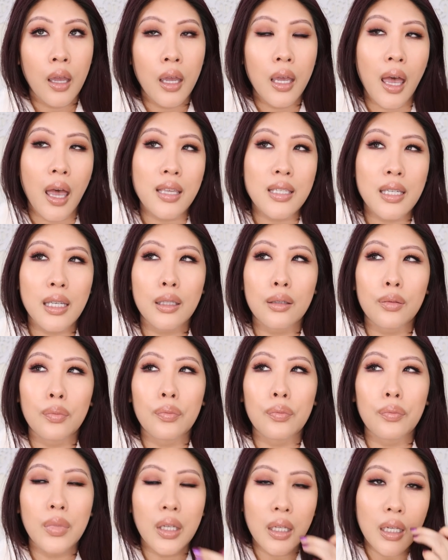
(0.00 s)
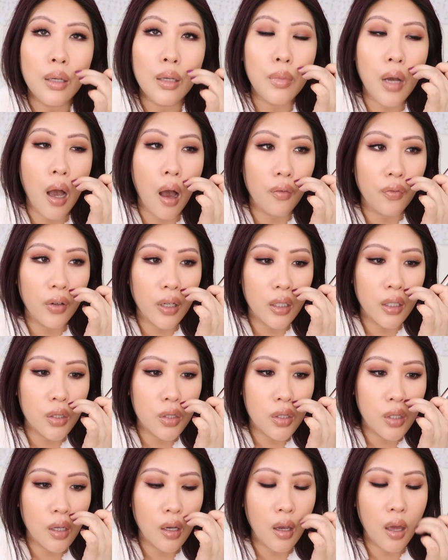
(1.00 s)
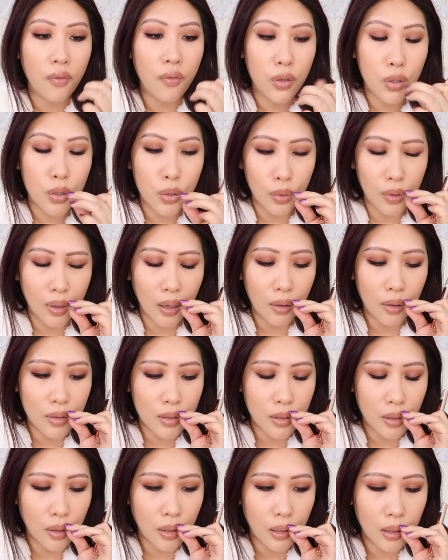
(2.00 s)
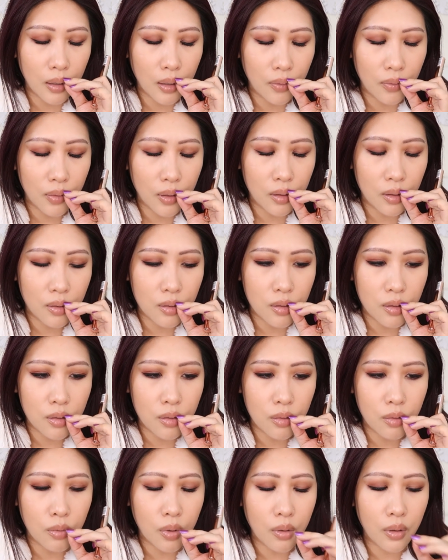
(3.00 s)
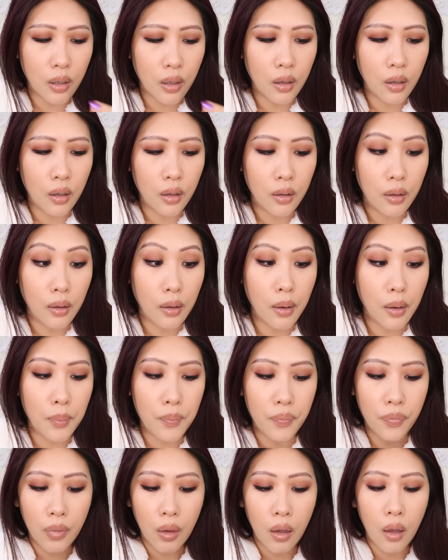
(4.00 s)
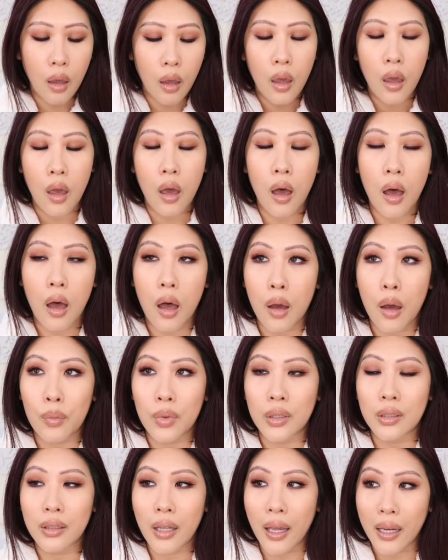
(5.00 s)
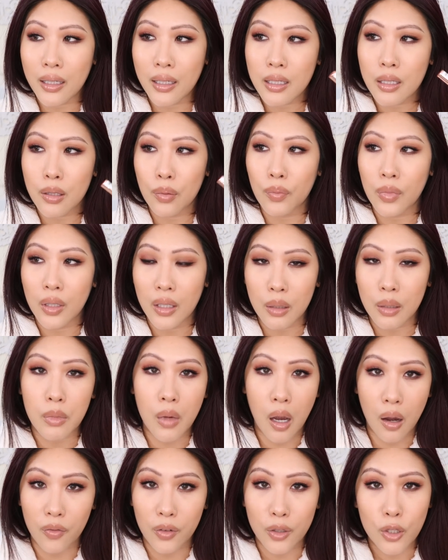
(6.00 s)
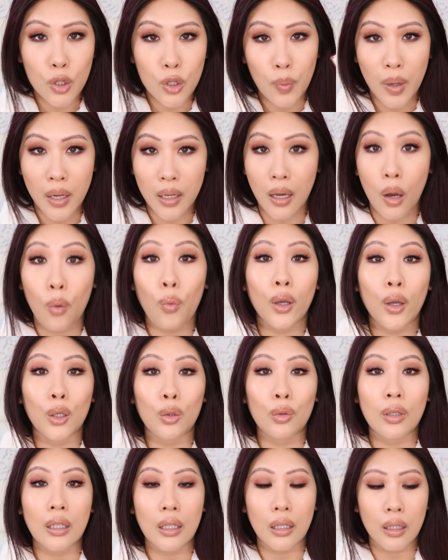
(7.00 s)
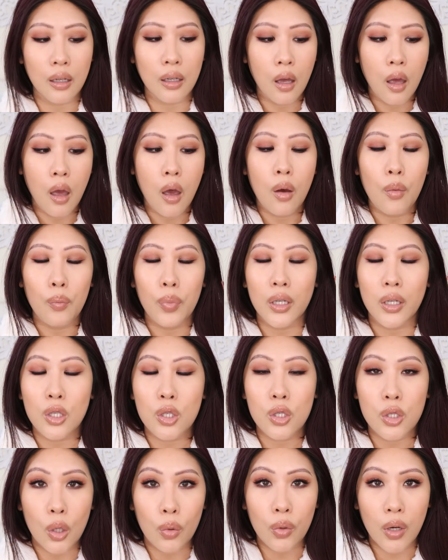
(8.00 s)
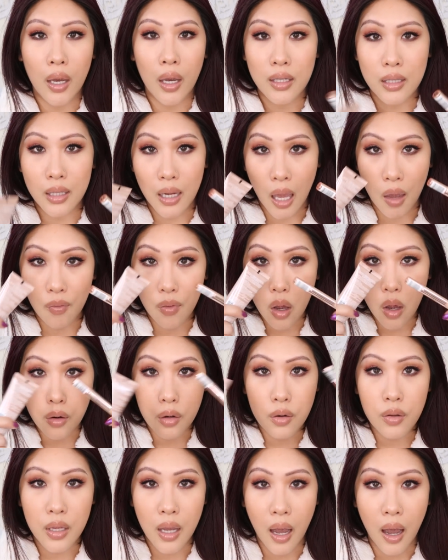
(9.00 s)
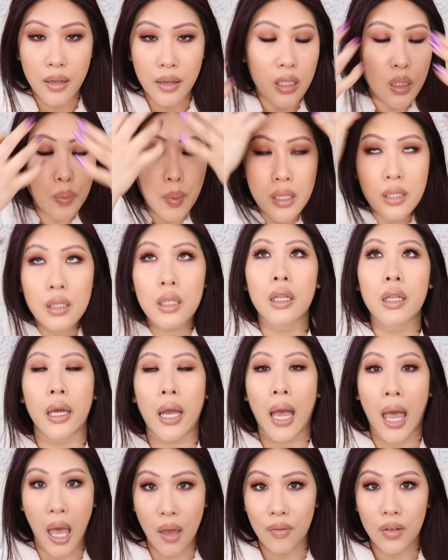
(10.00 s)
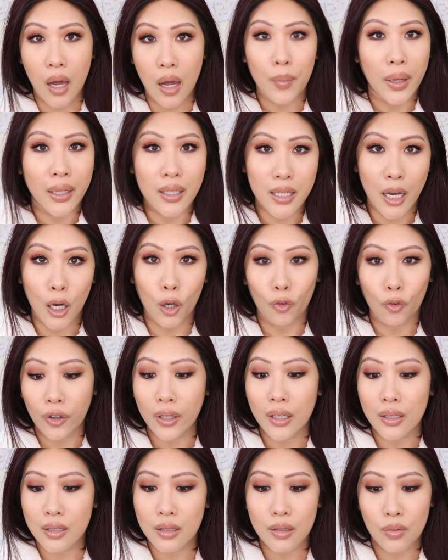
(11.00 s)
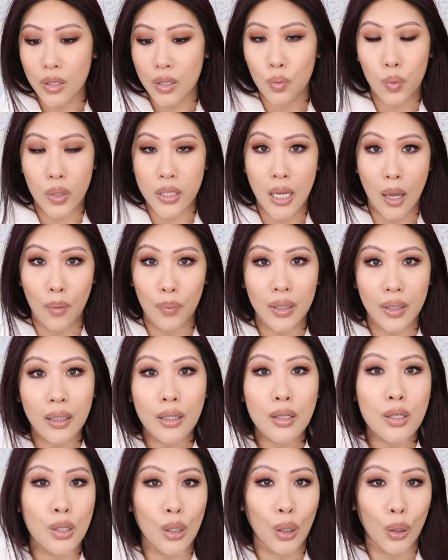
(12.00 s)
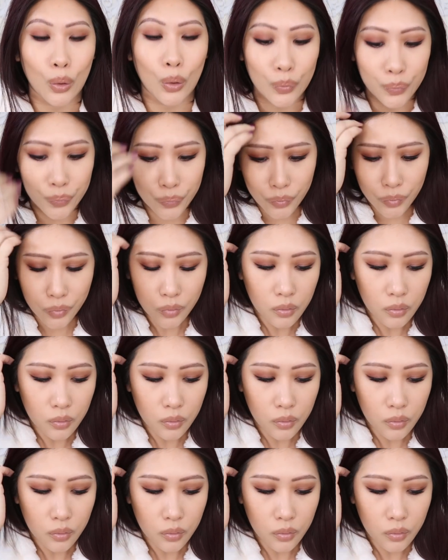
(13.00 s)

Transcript: it has like medium coverage if you do, oh sorry, I feel like there's a sumo here. Yep. Um, light, medium coverage depending on what you need, but it's so nice and I have it under the eyes. It's basically like I have it on my entire face is what's happening. So